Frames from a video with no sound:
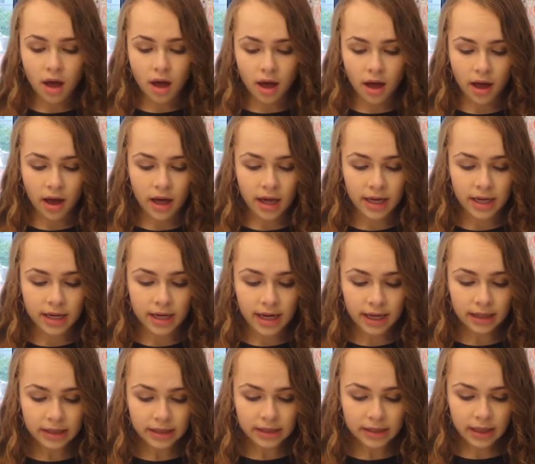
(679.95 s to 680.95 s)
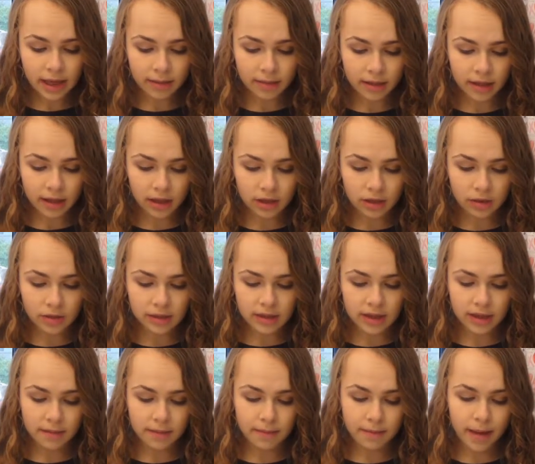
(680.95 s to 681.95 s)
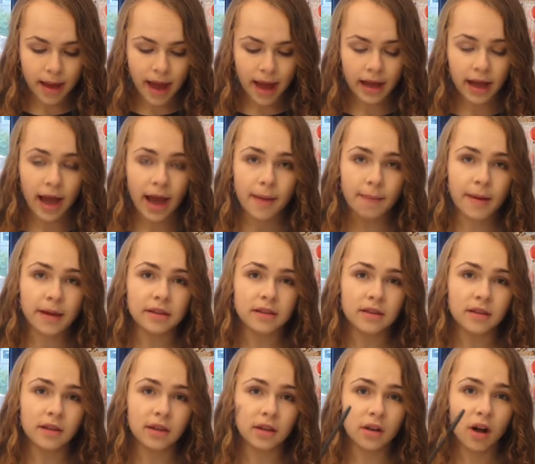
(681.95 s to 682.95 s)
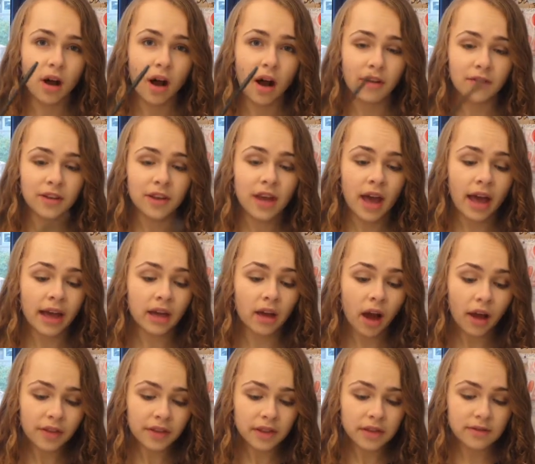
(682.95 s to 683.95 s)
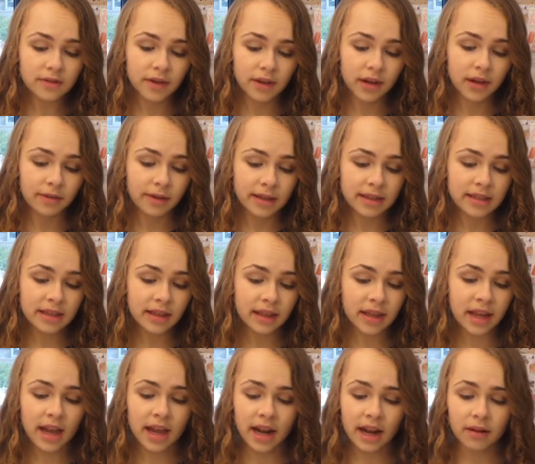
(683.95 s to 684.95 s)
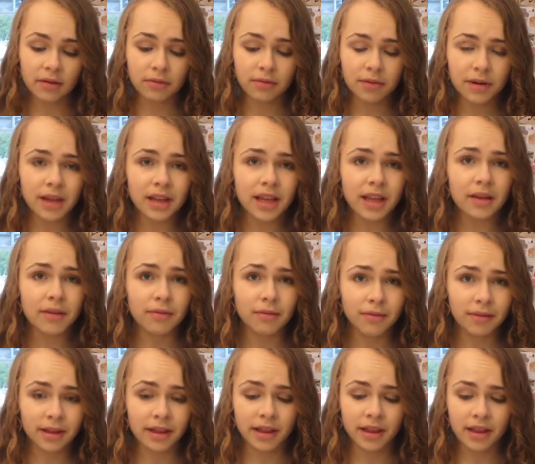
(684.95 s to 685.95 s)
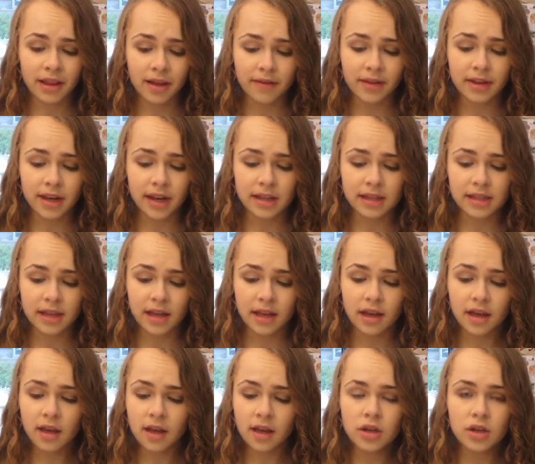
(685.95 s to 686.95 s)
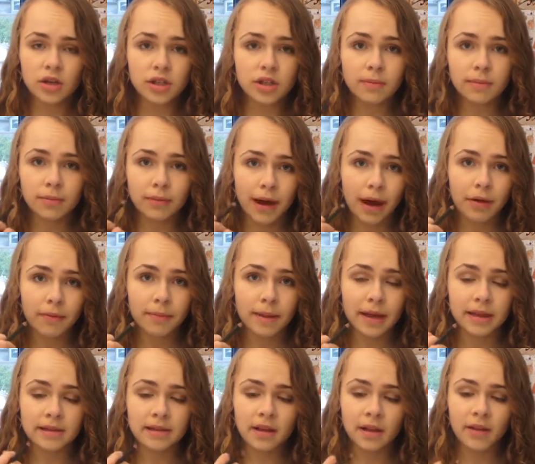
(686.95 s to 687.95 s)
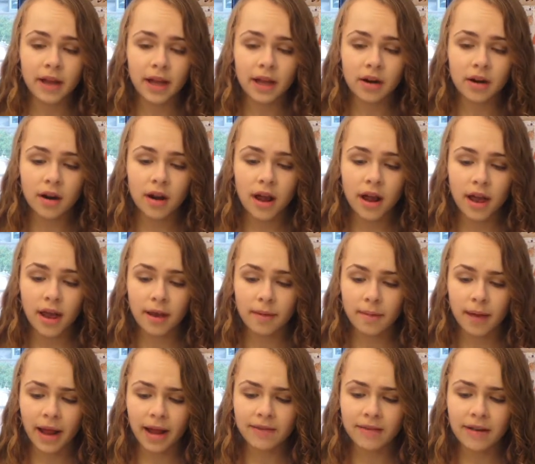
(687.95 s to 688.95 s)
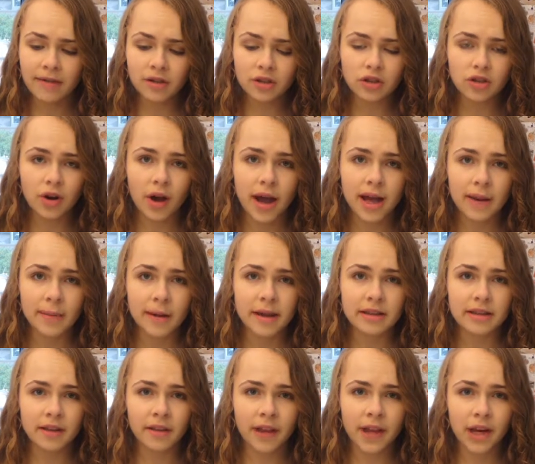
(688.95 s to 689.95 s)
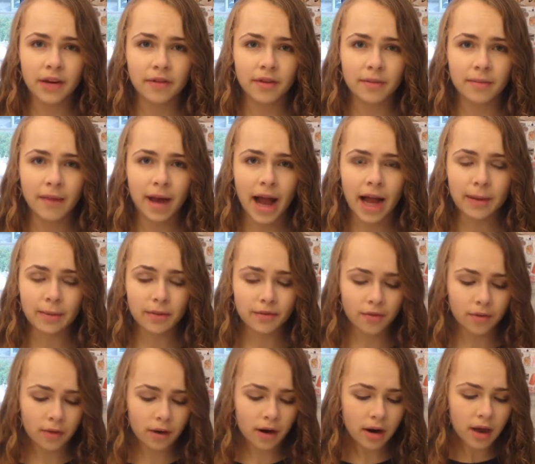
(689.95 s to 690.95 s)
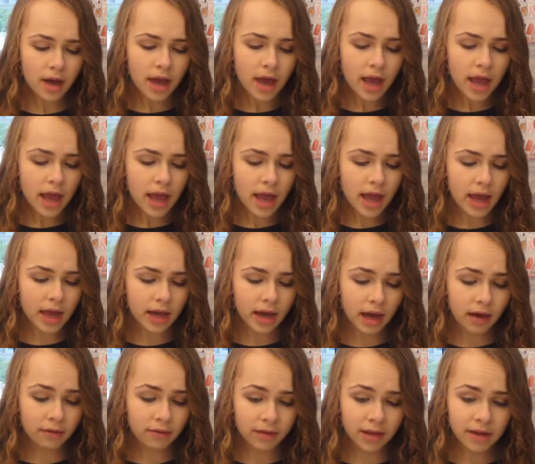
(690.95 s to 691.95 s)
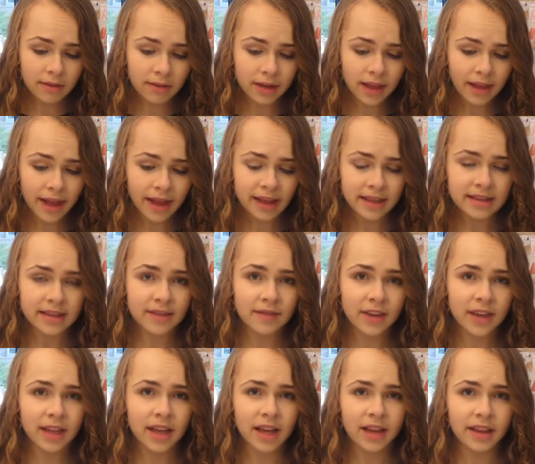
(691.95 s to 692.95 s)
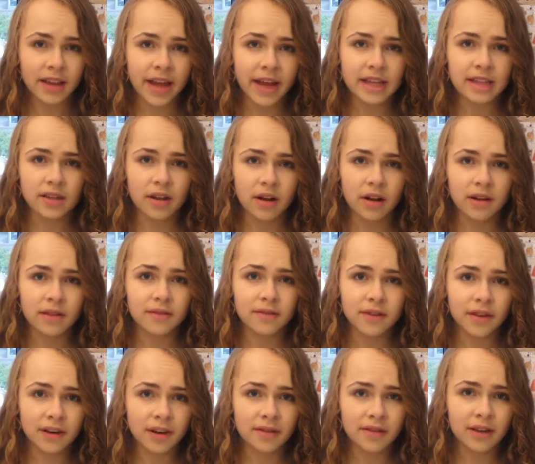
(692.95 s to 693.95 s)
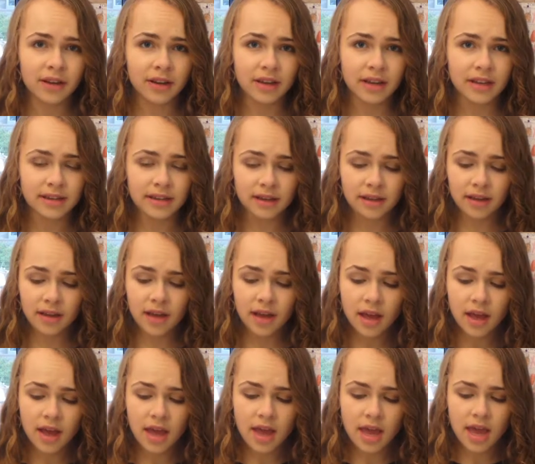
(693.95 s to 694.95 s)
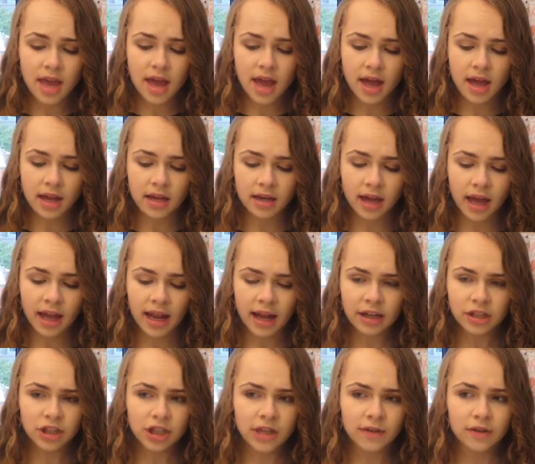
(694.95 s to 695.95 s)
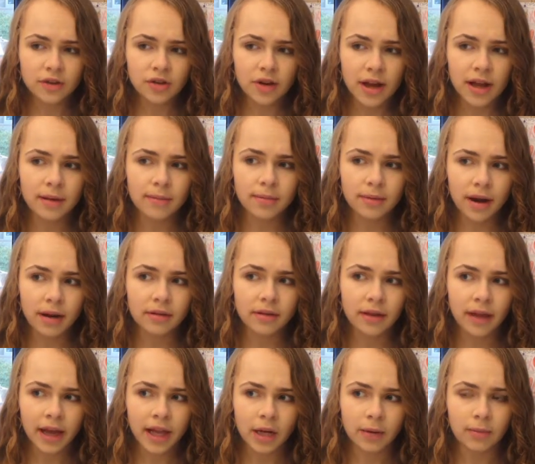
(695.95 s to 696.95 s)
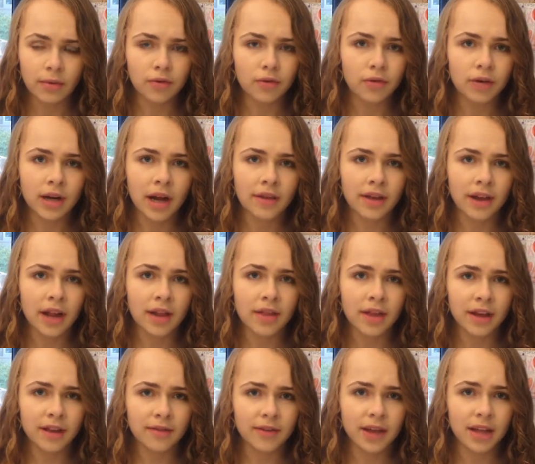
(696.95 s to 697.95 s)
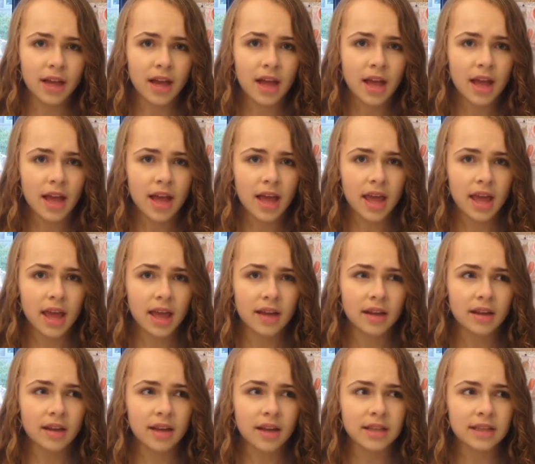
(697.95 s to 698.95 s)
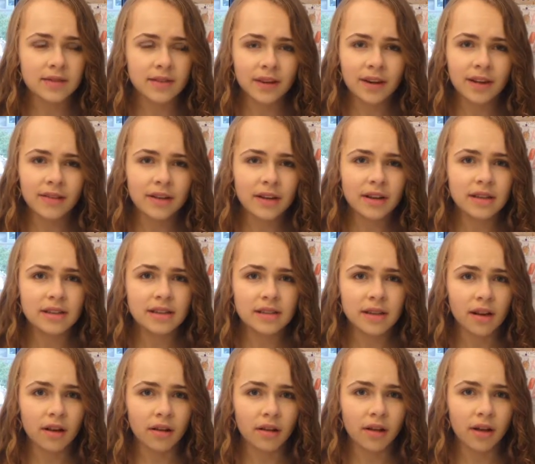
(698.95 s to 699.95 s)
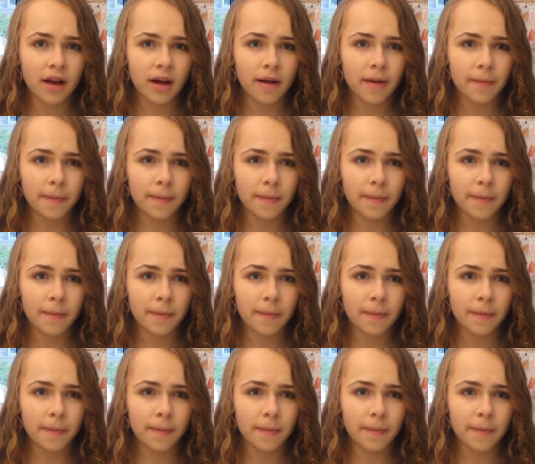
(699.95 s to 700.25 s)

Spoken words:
Next, I'm going to use the MAC Eye Pencil in Coffee. I got this very recently, and I really, really love it. It's just a brown pencil liner, and I've never tried a pencil liner from MAC before, and I really, really like this. I feel like it glides on very, very easily, and I've actually never tried a brown liner before, now that I think of it, and it's very, very subtle.